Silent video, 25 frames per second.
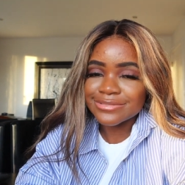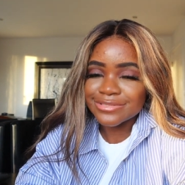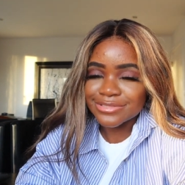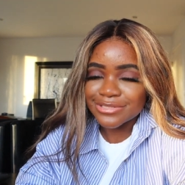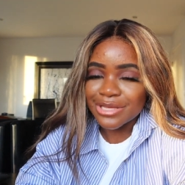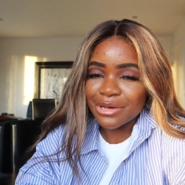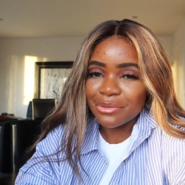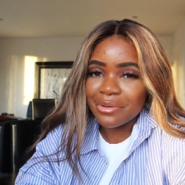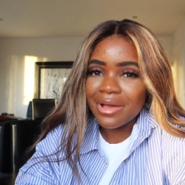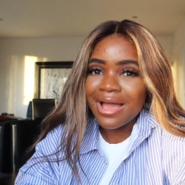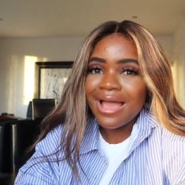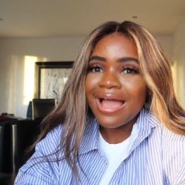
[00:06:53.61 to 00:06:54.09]

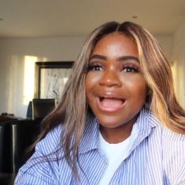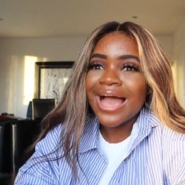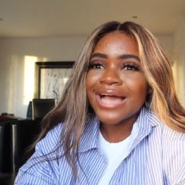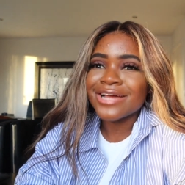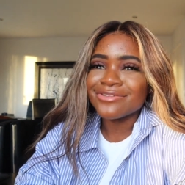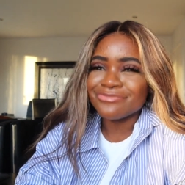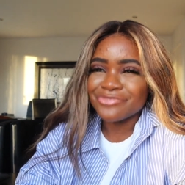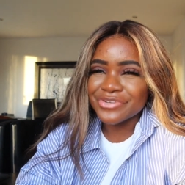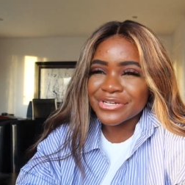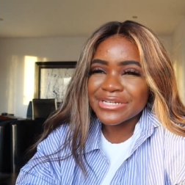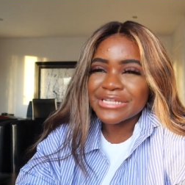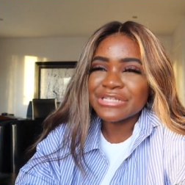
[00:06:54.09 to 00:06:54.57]
so
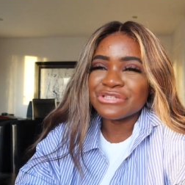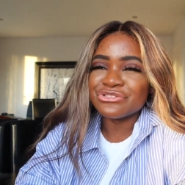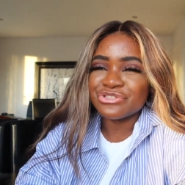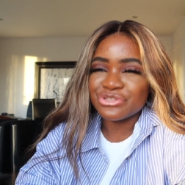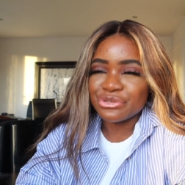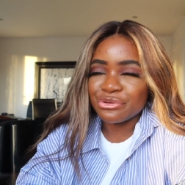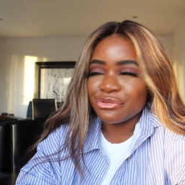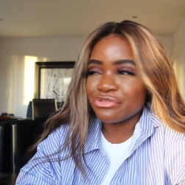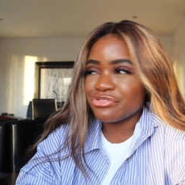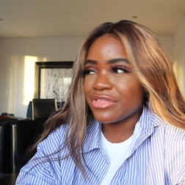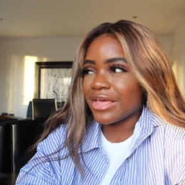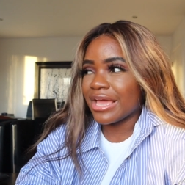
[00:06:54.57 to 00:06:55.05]
I really
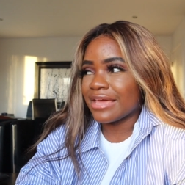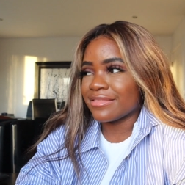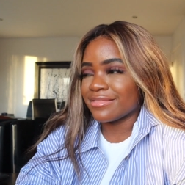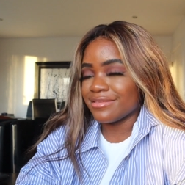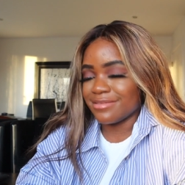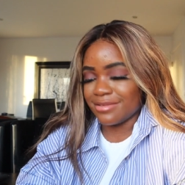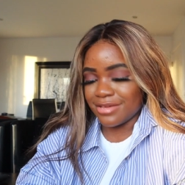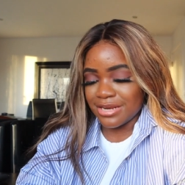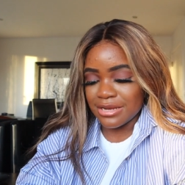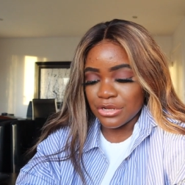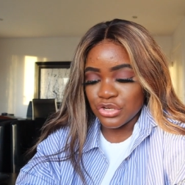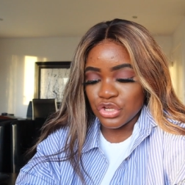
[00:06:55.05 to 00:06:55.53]
do think
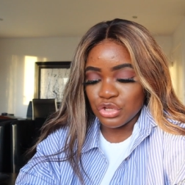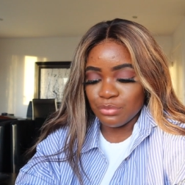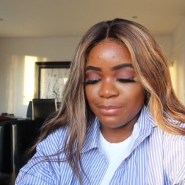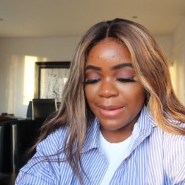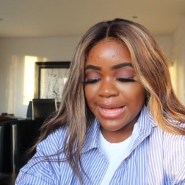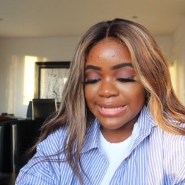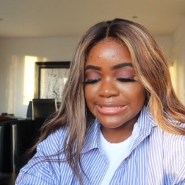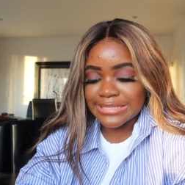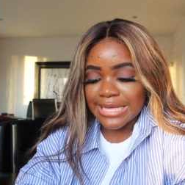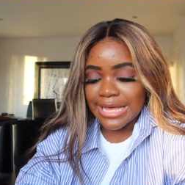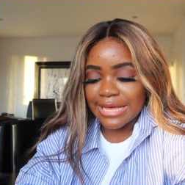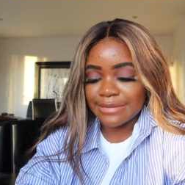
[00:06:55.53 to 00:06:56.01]
they're going to do
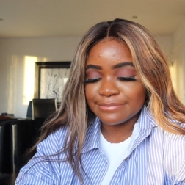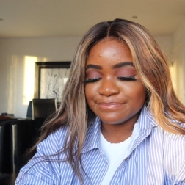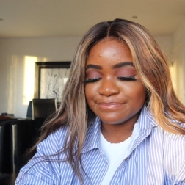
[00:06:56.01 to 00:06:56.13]
better.